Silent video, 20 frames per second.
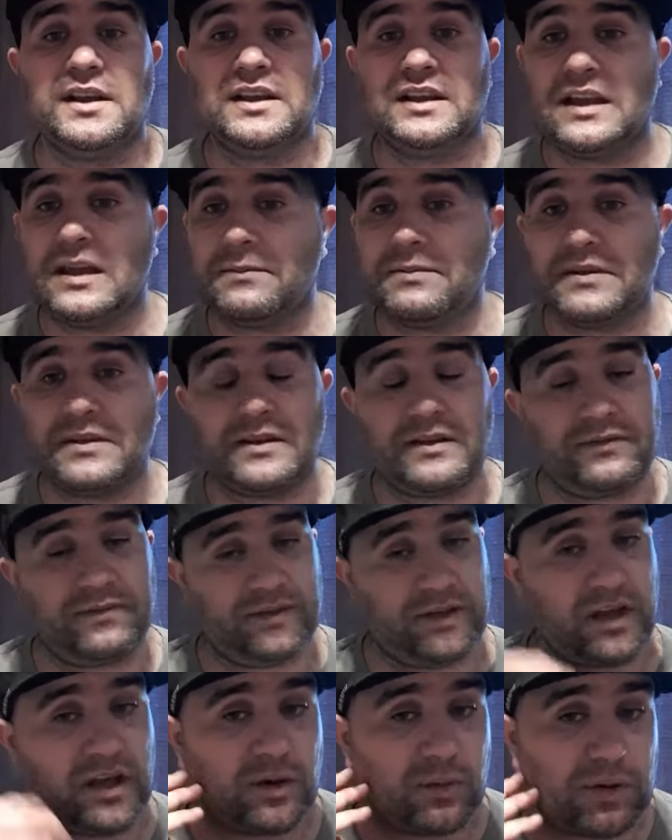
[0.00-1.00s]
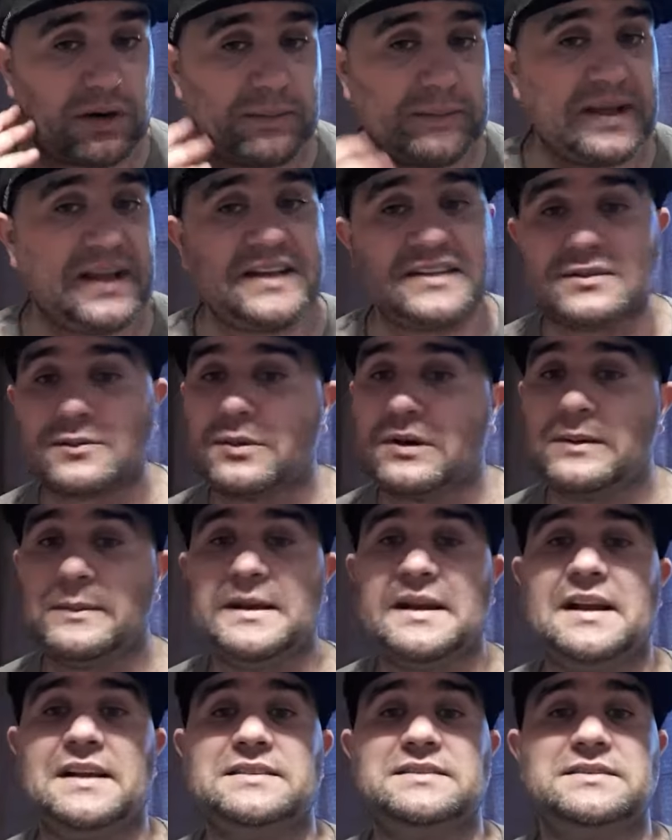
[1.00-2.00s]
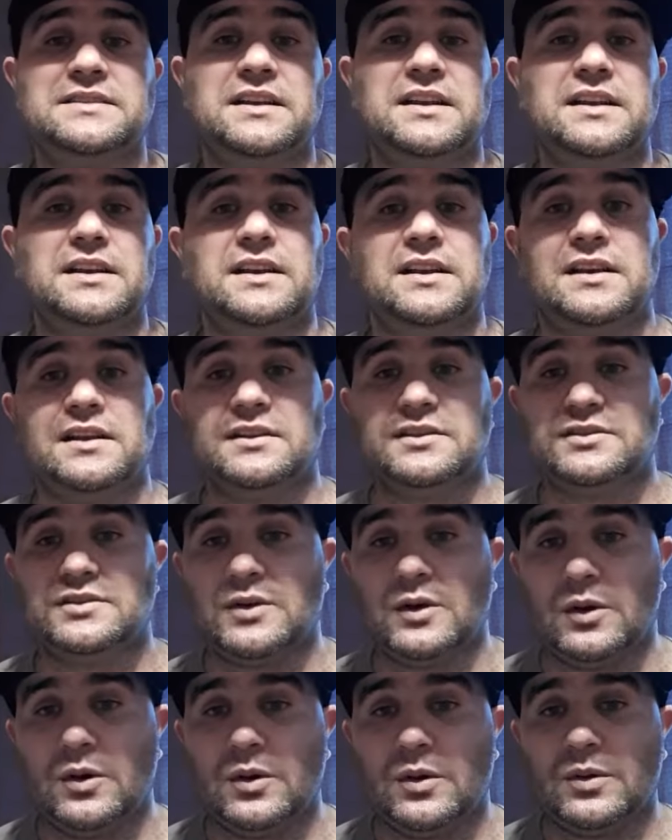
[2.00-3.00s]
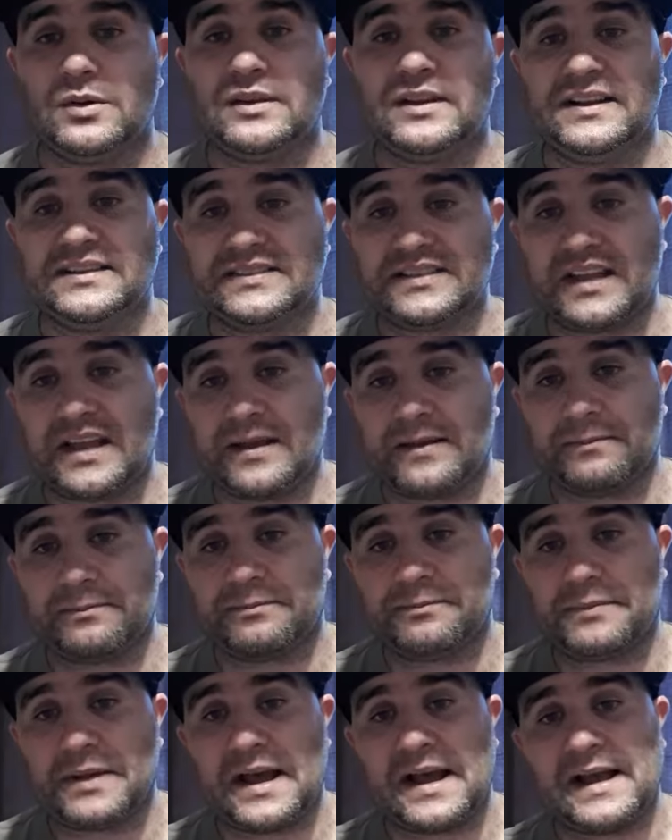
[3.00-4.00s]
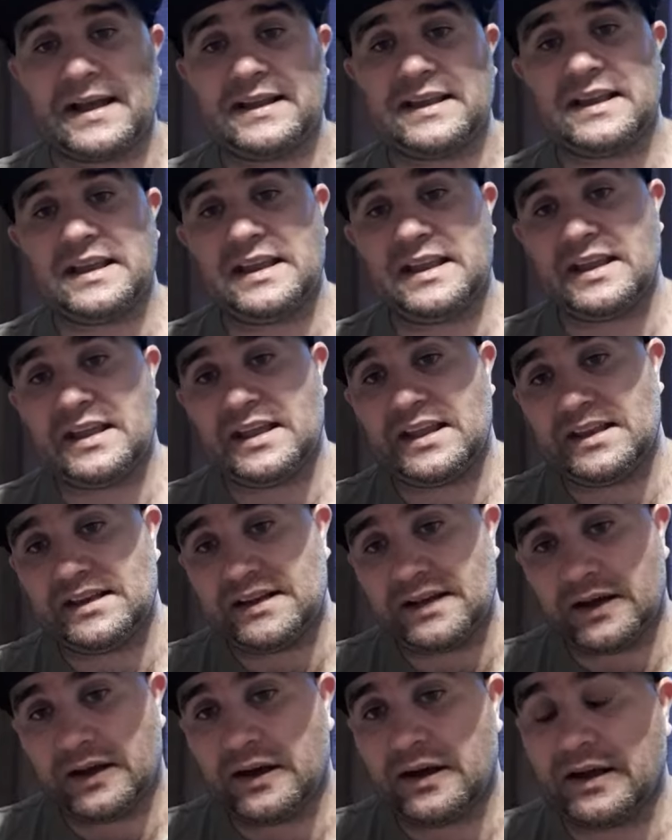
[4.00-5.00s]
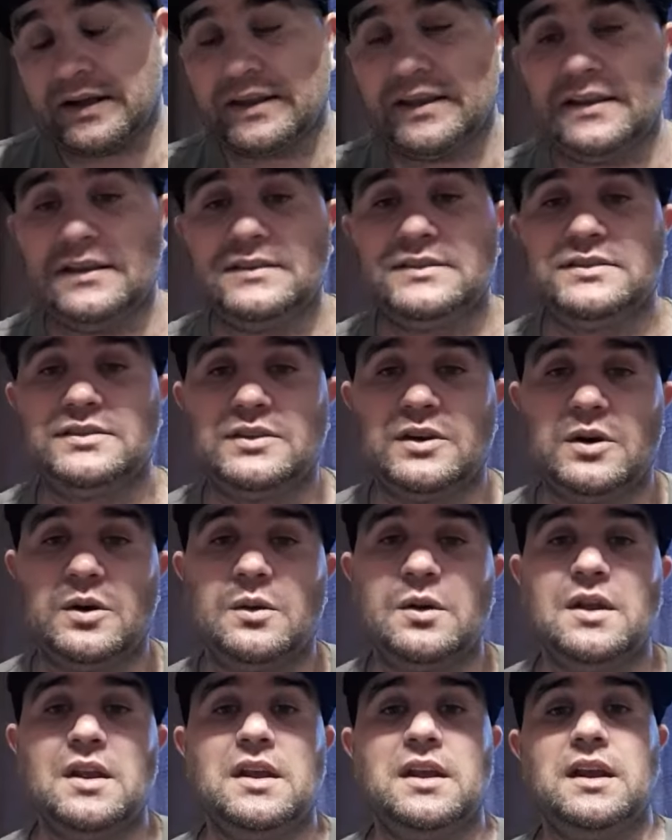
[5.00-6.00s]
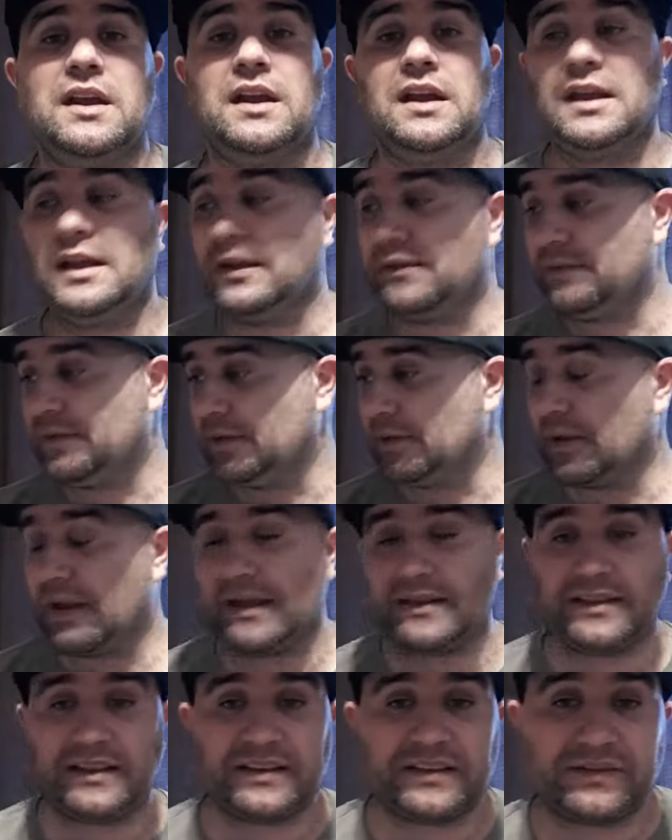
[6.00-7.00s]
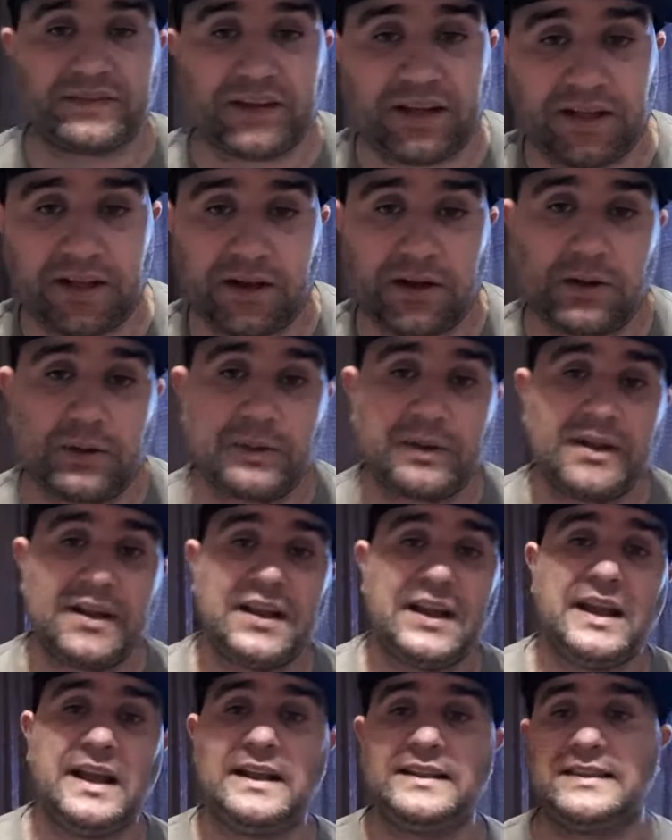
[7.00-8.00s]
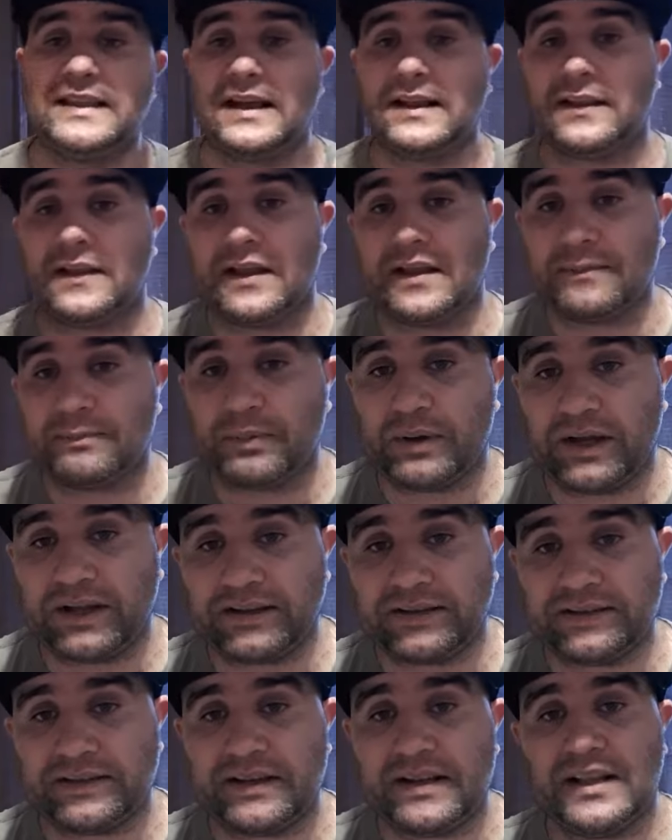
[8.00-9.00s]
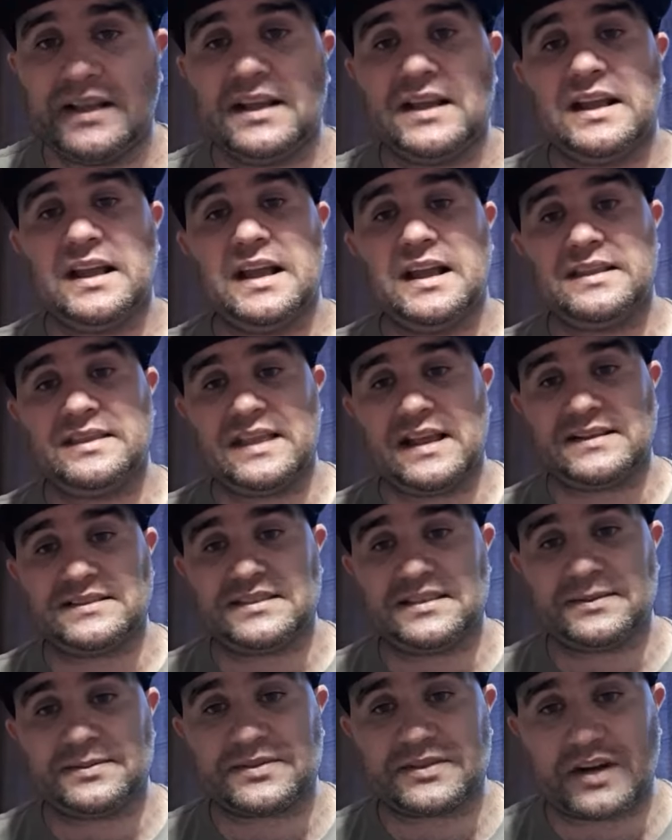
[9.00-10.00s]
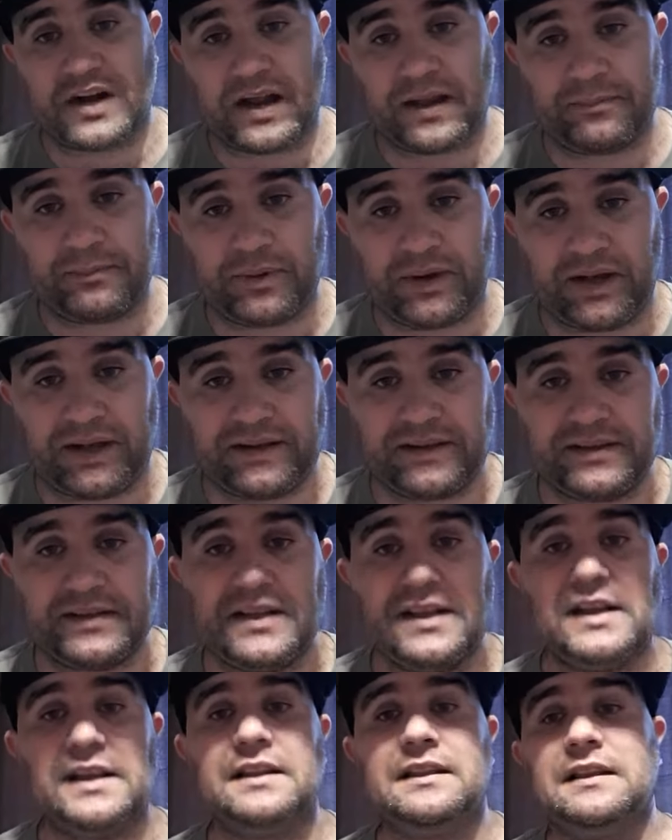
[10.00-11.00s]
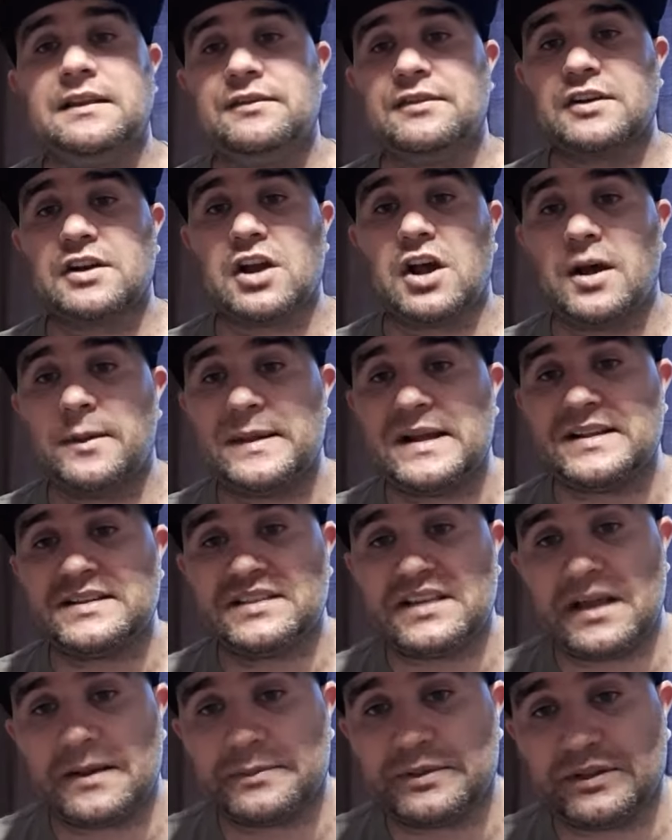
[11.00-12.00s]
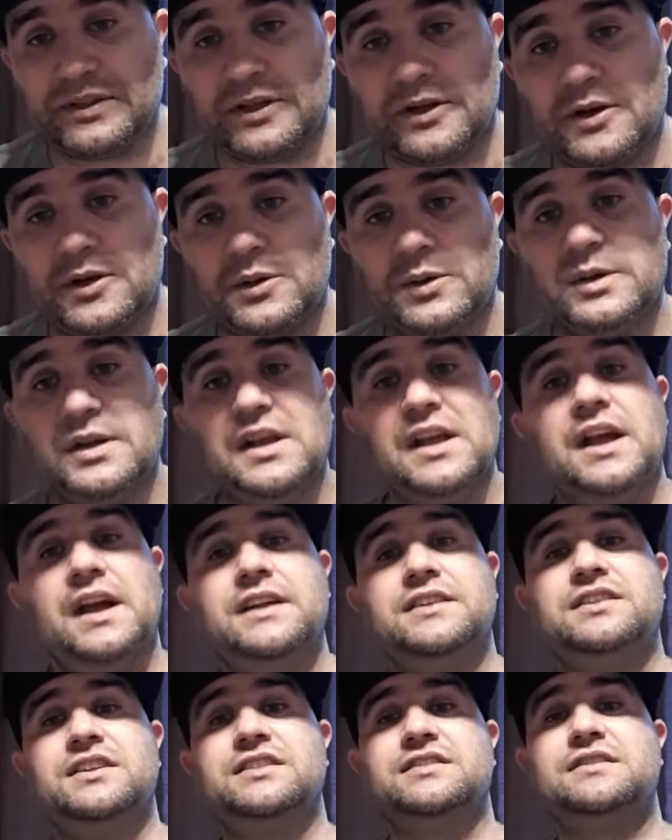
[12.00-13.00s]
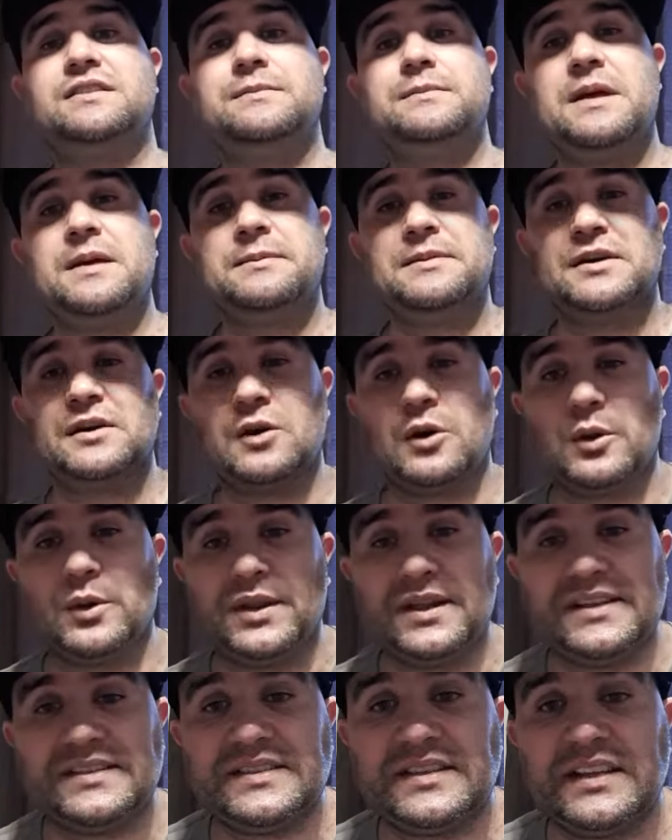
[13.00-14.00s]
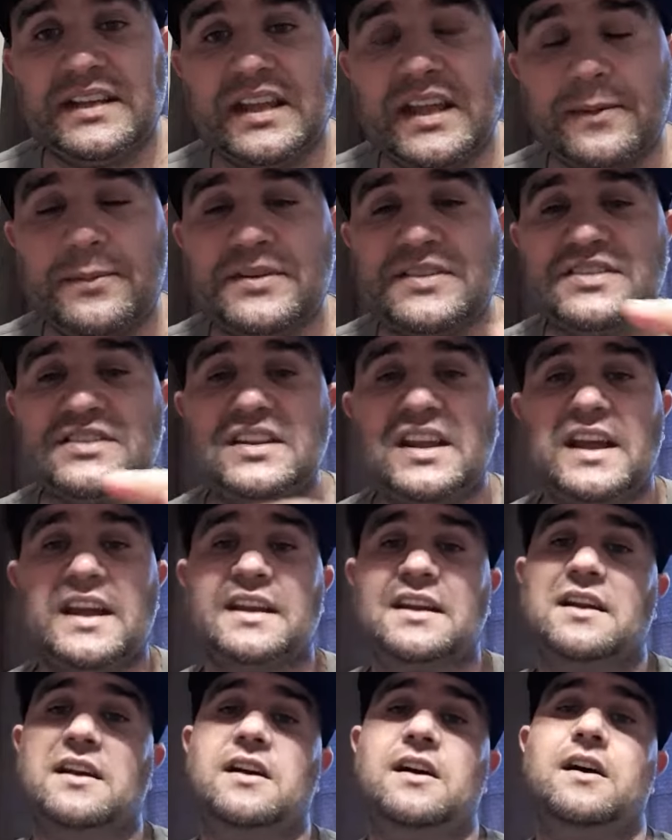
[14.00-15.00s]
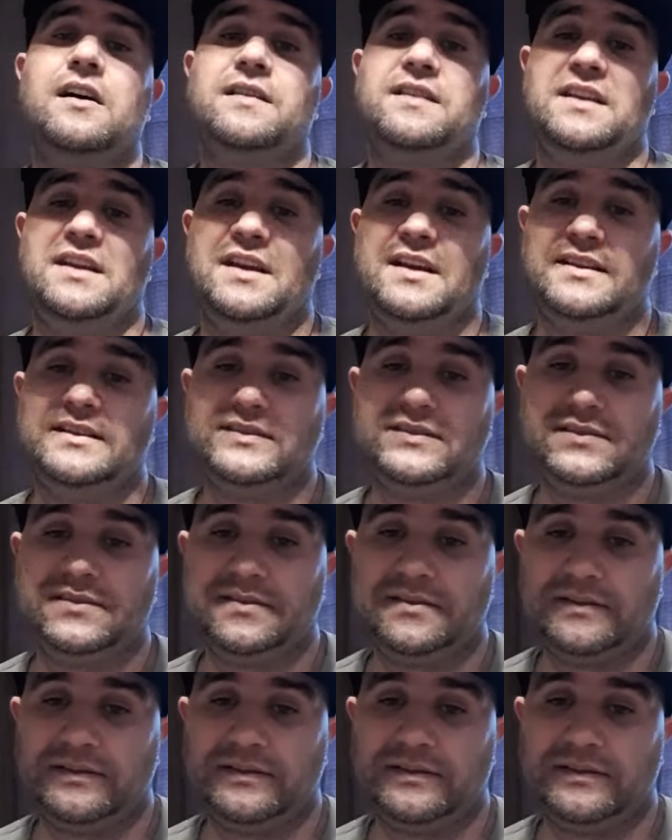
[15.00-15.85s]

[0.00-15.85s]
If you gotta wear a mask, wear a mask. So let's get back into hockey. So if you like this video, hit that like button. Hit that subscribe button, leave your comments down below, and just remember, goalies, keep your stick on the ice.